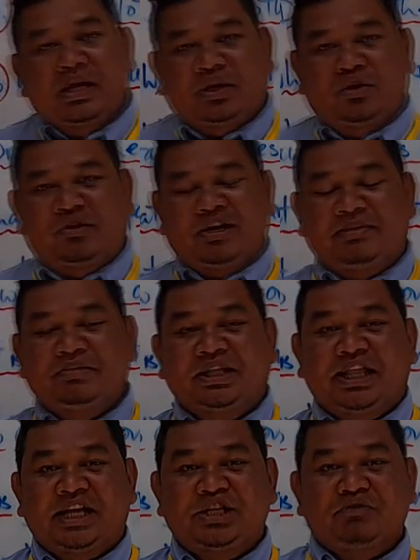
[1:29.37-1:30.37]
grammar
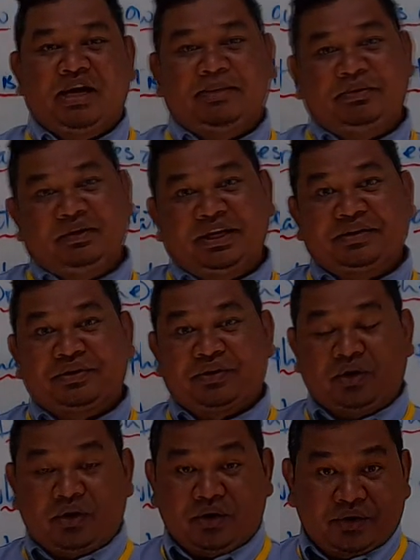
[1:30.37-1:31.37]
that you have
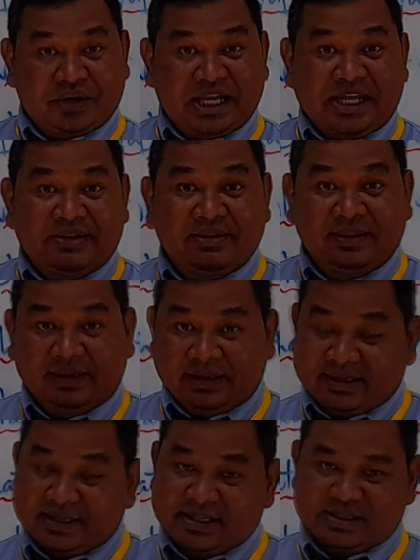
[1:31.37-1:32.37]
already
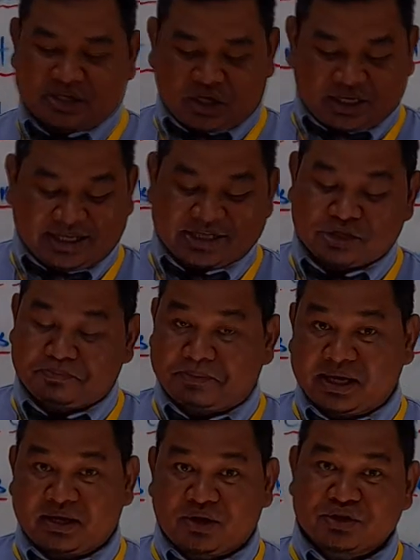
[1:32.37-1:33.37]
learned on this
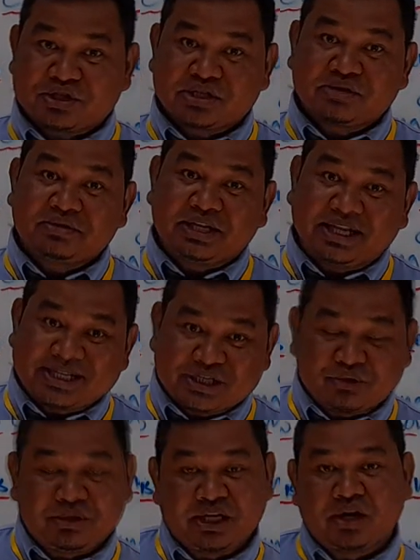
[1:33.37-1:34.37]
page also, in this
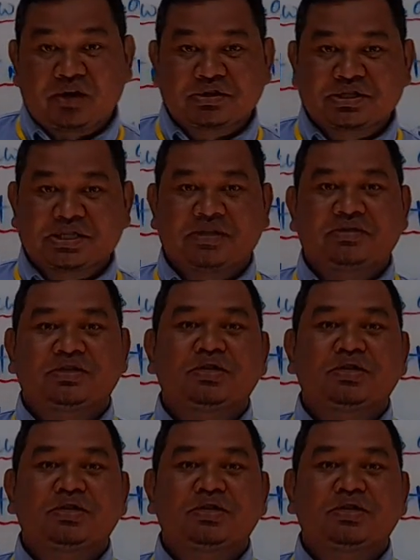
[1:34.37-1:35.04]
unit also.